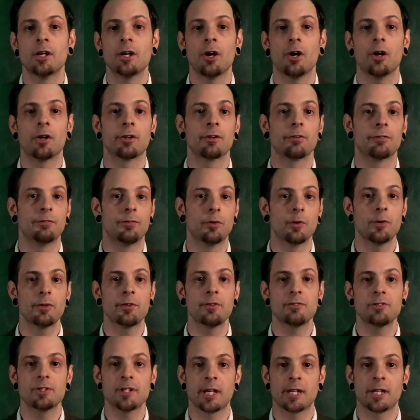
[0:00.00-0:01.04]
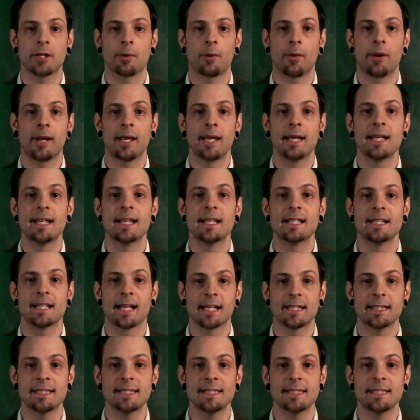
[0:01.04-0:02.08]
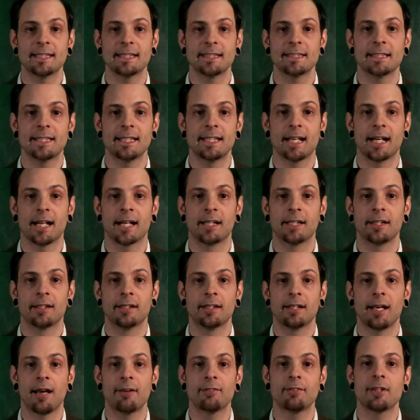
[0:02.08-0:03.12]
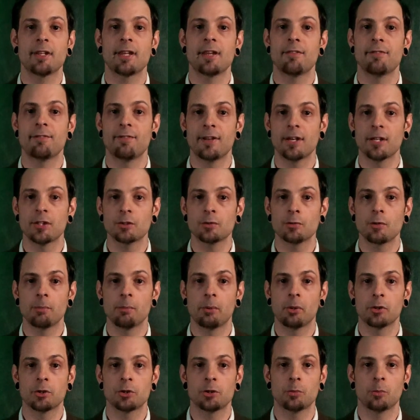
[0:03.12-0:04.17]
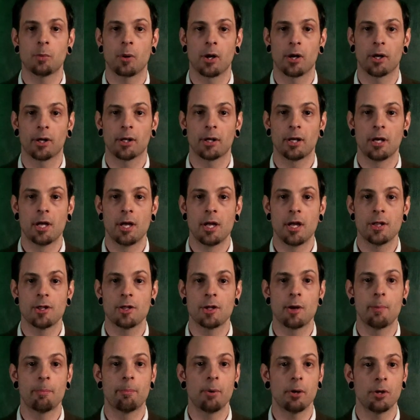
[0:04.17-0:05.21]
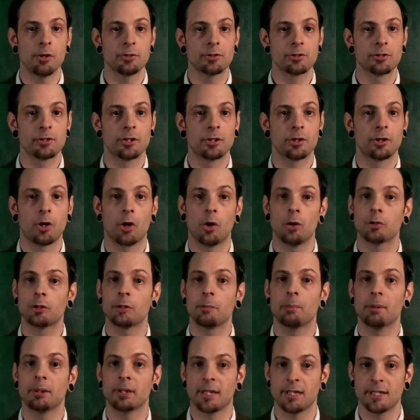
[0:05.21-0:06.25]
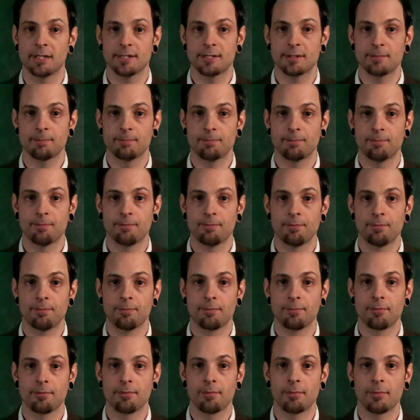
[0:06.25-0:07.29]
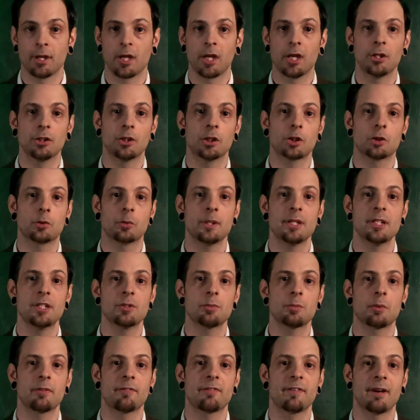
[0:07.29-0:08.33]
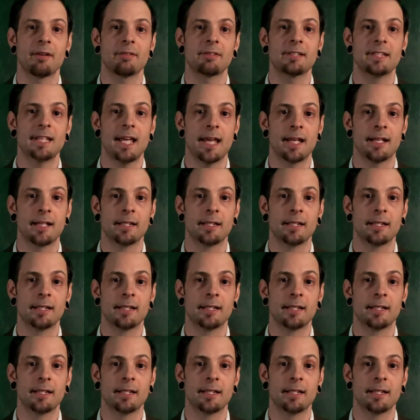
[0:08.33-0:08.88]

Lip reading: on the 4th of January 1969, after they failed to report to work, their boss called the police. The twins were found dead